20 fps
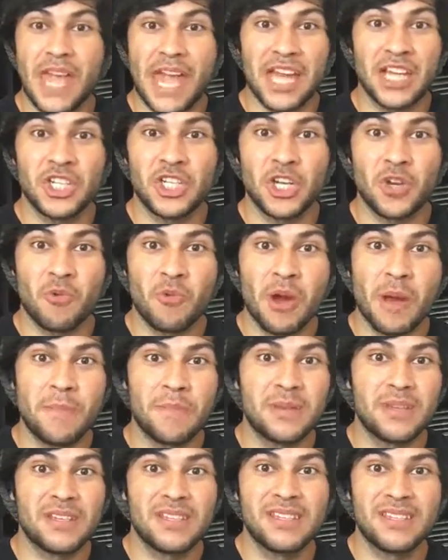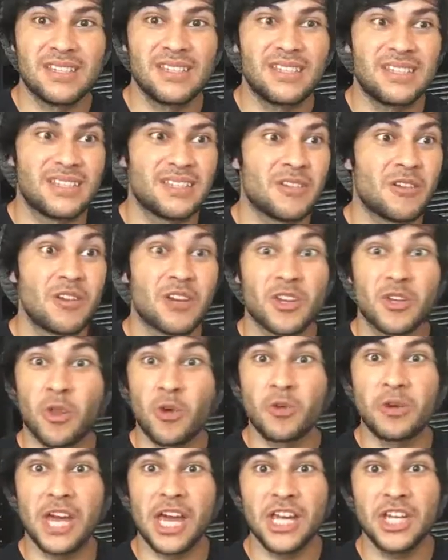Ancient weapons,
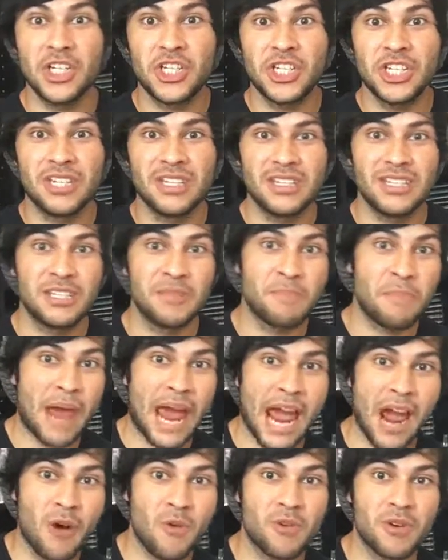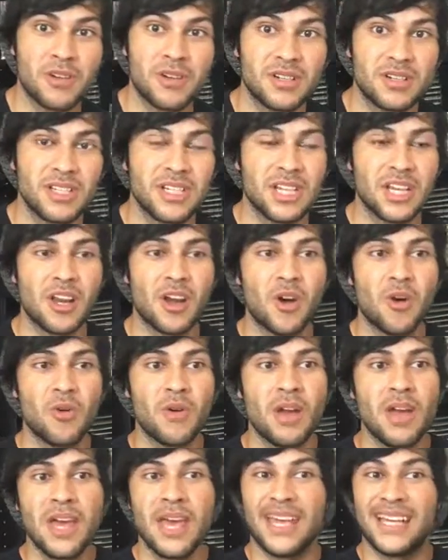locations, powers, you
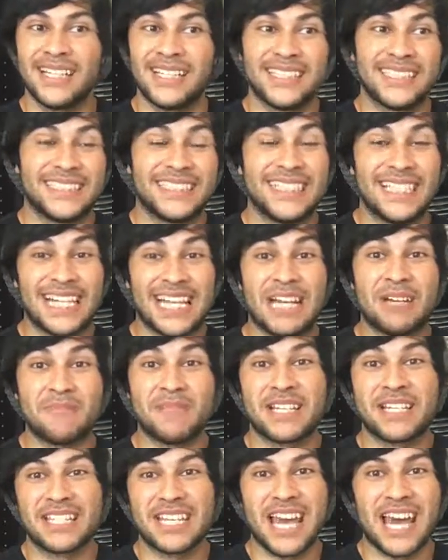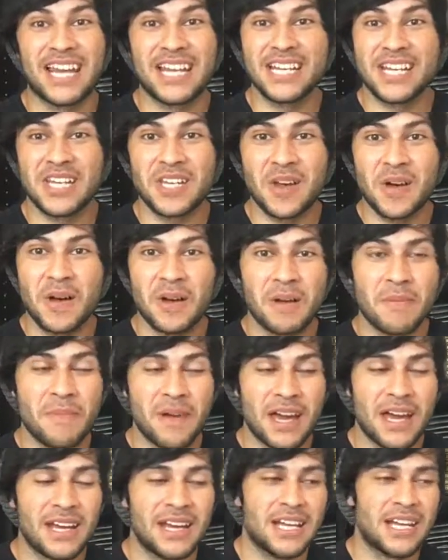know, I'm excited to talk
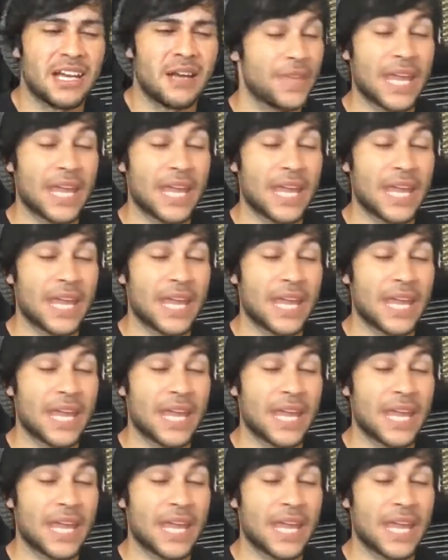about it,